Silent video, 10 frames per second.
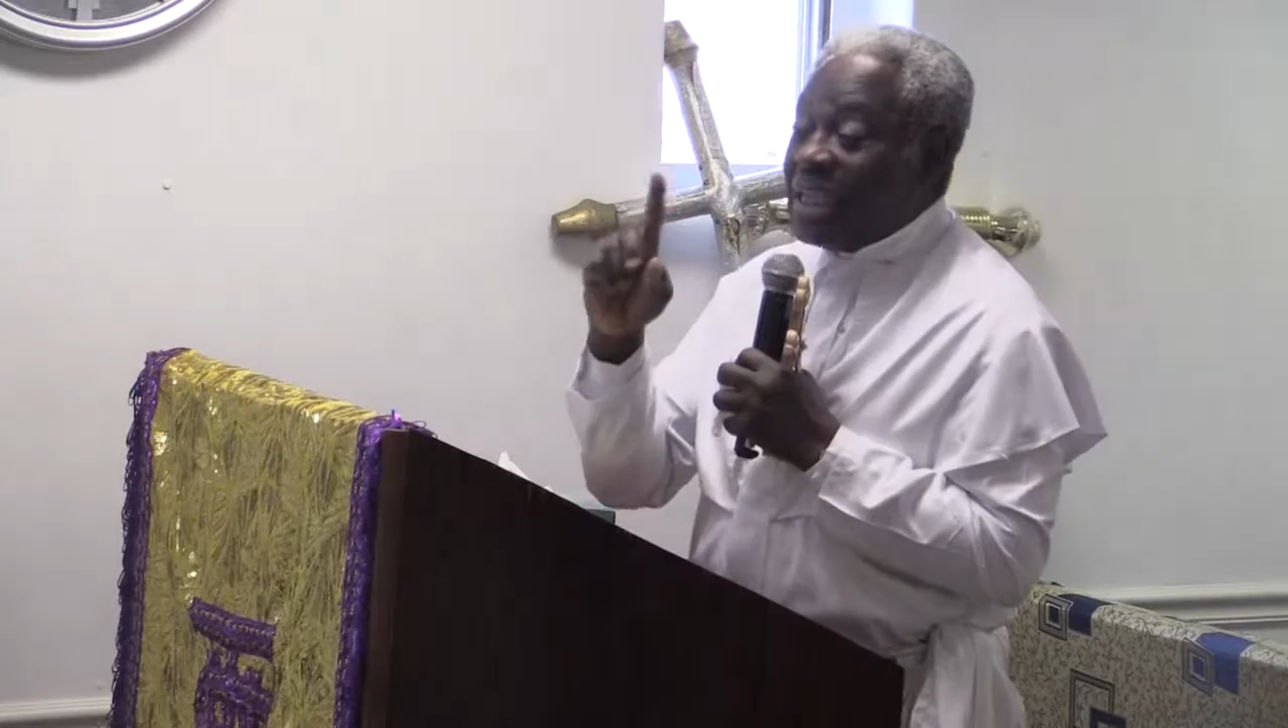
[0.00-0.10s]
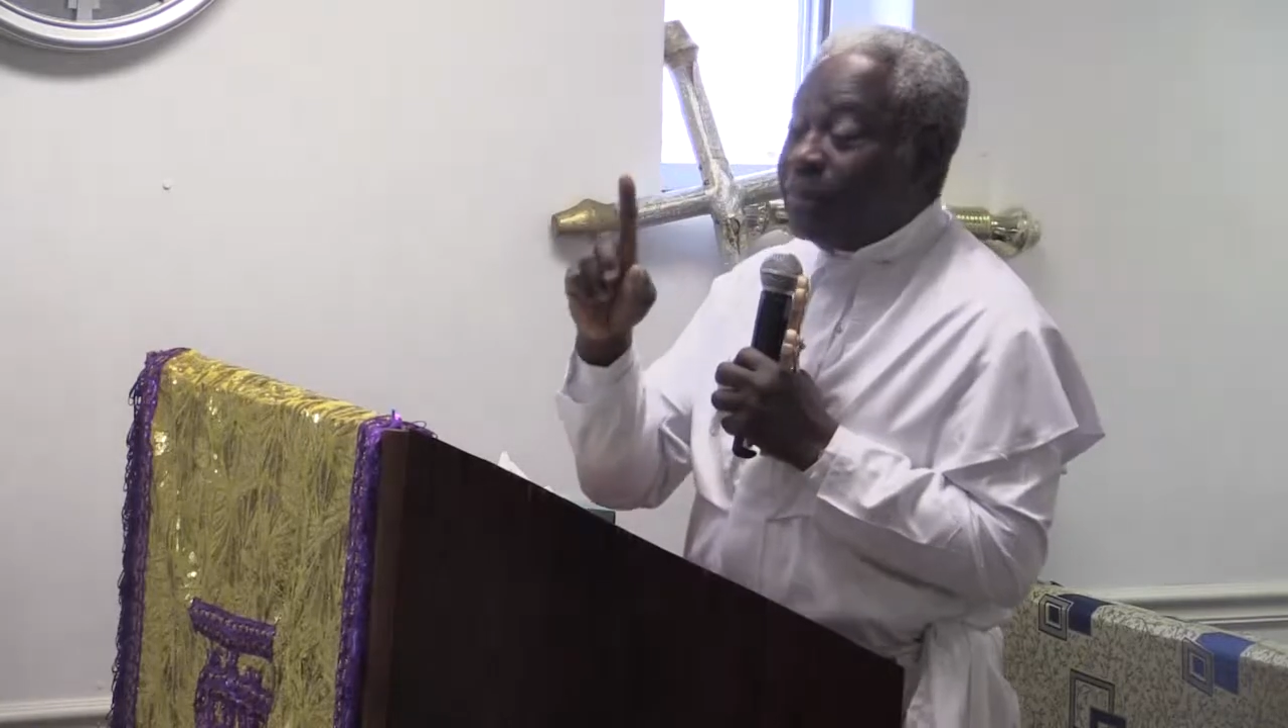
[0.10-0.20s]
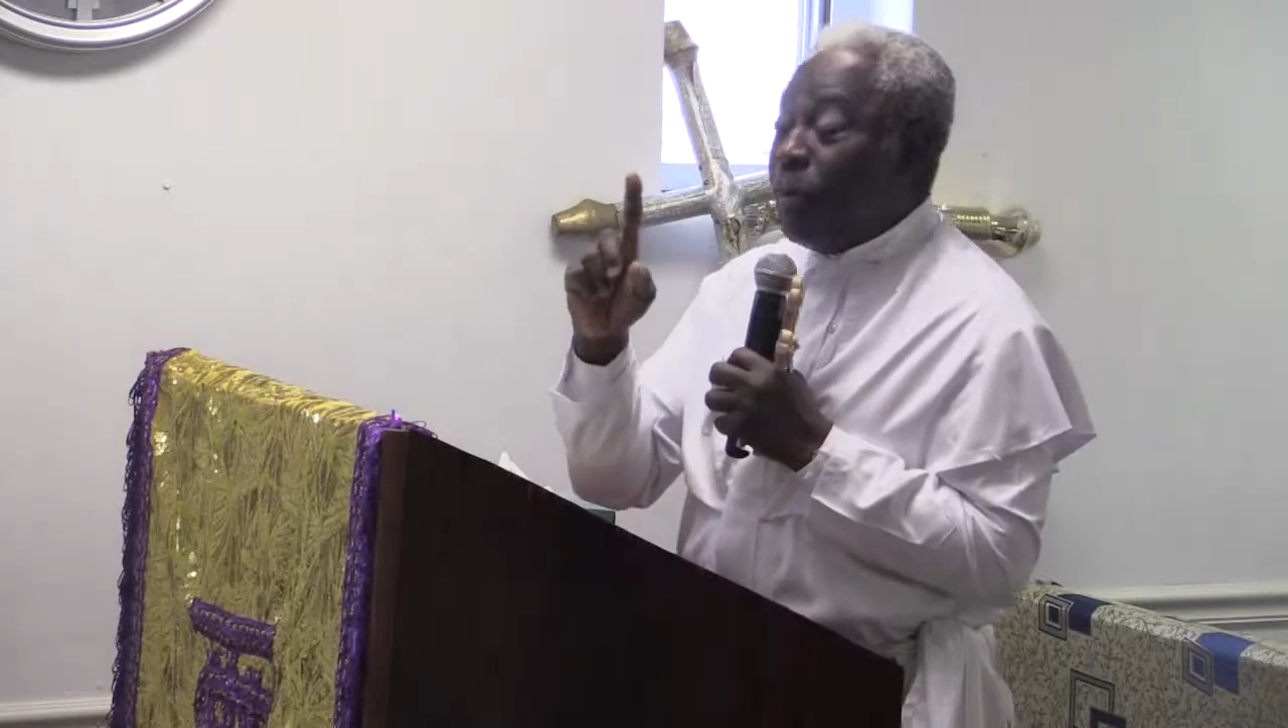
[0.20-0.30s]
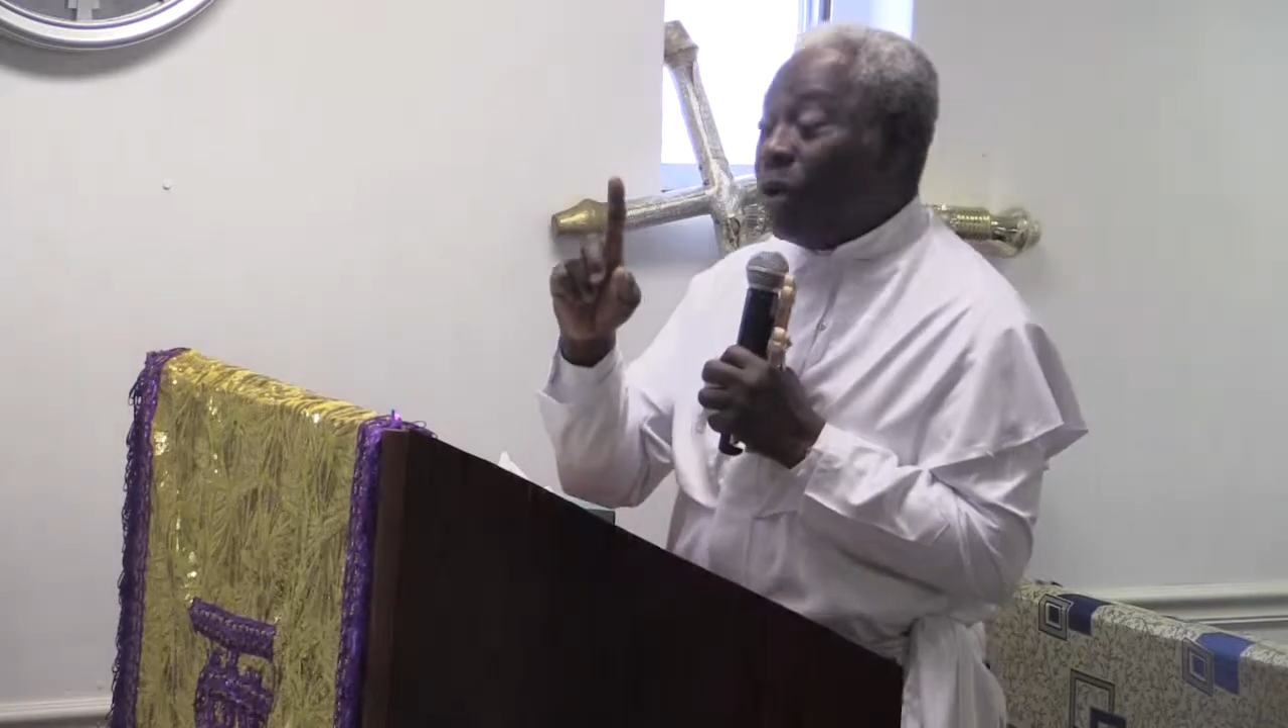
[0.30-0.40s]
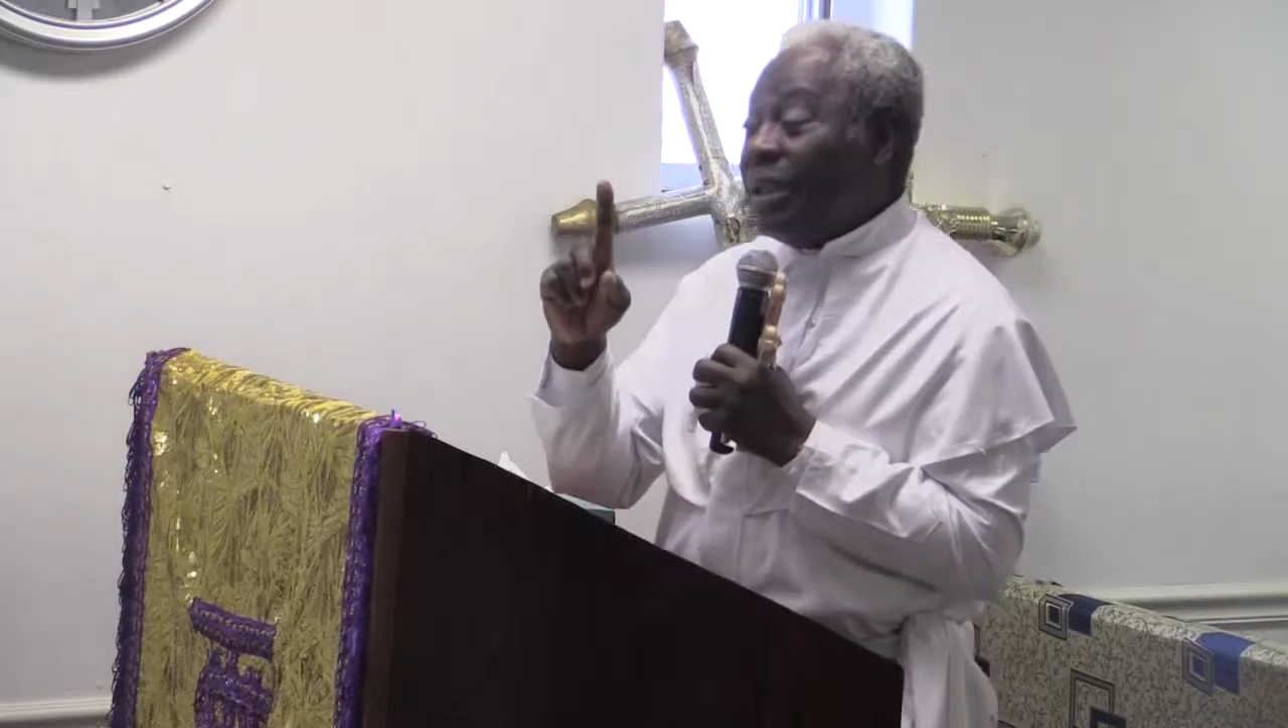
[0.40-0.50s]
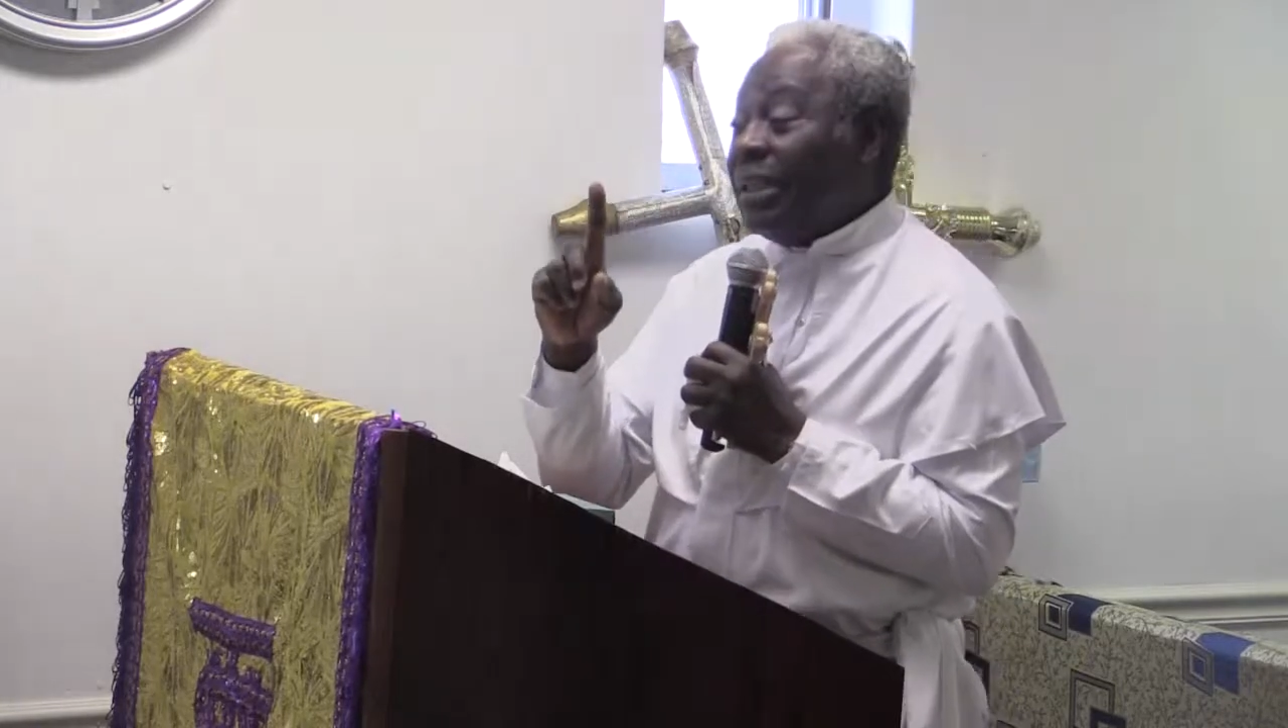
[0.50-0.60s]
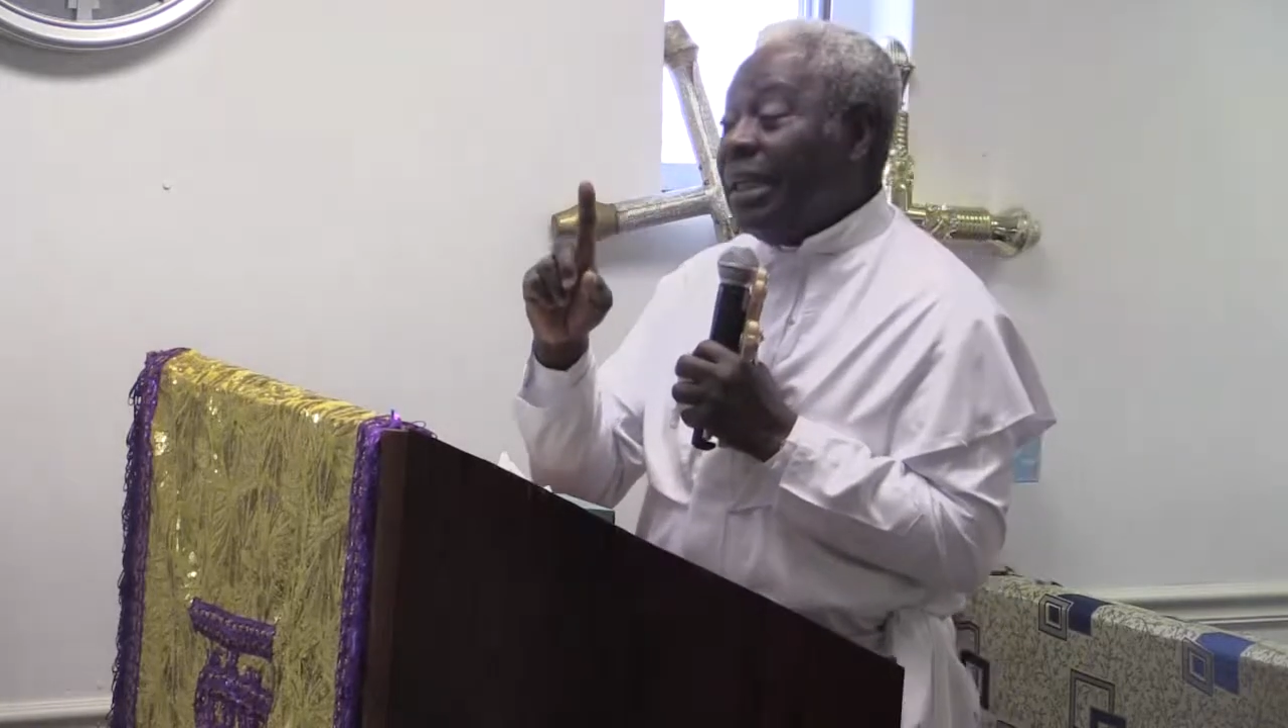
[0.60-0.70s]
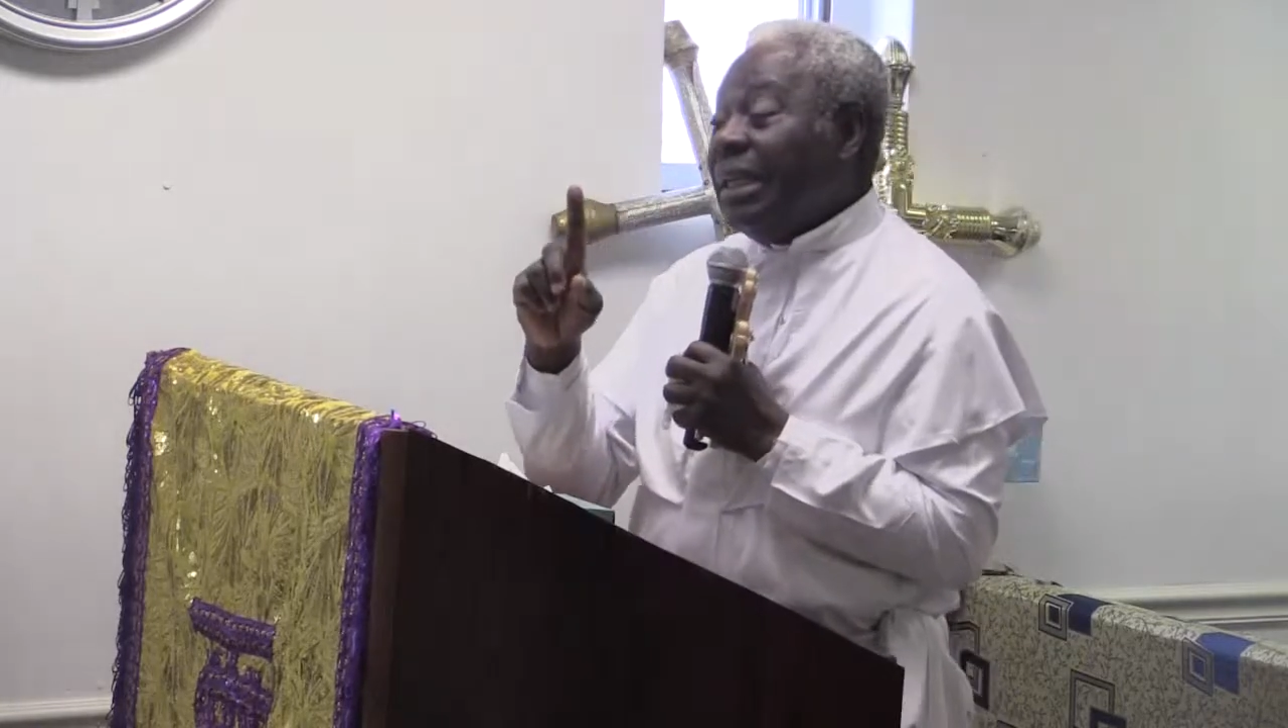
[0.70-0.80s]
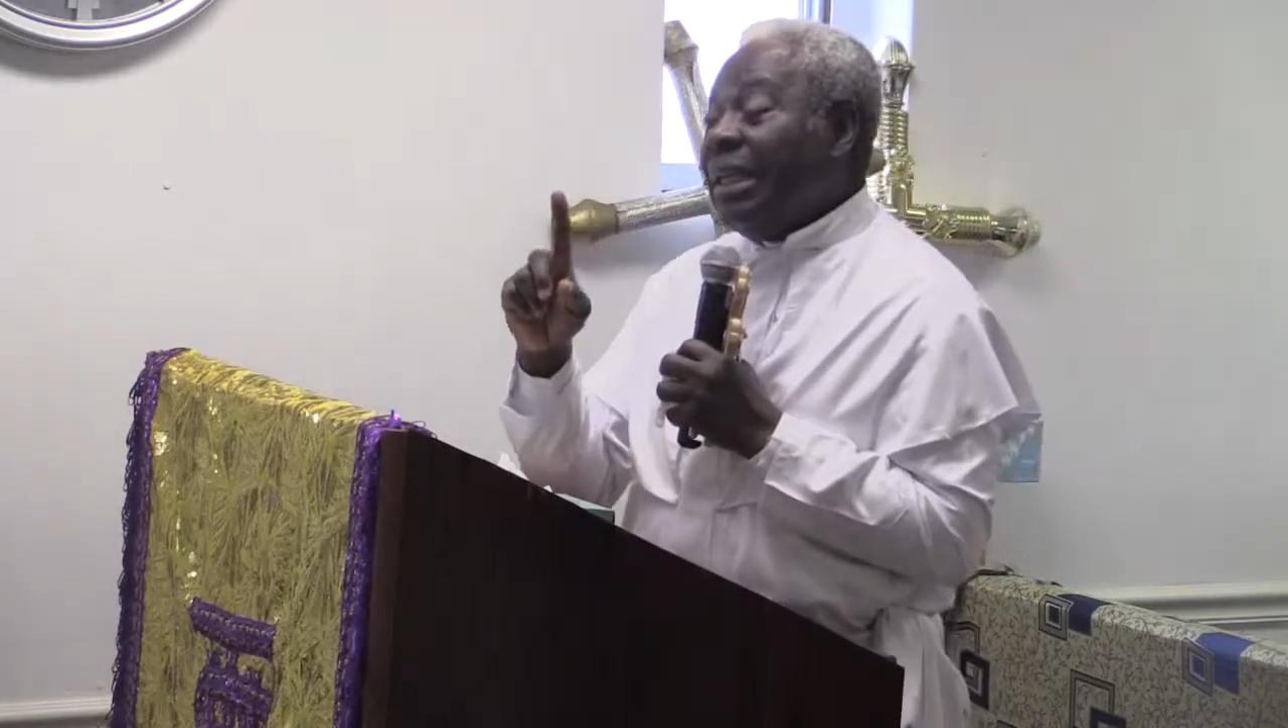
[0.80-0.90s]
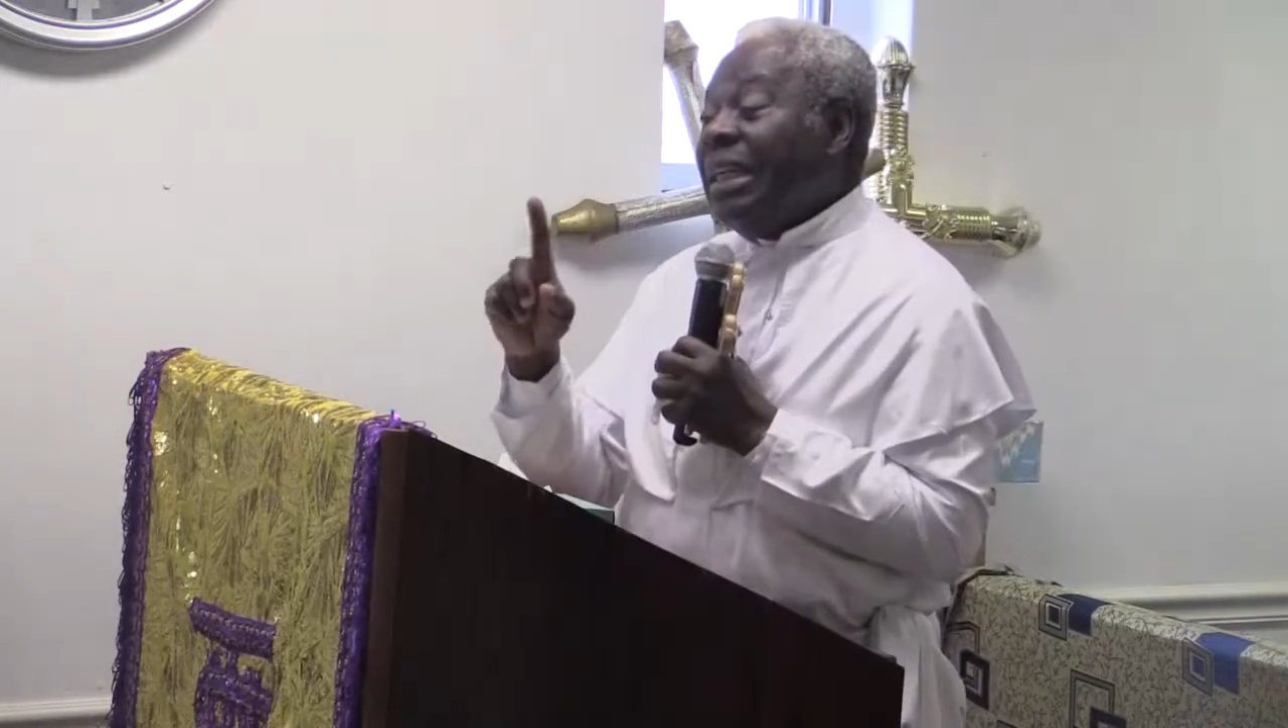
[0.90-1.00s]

has spoken,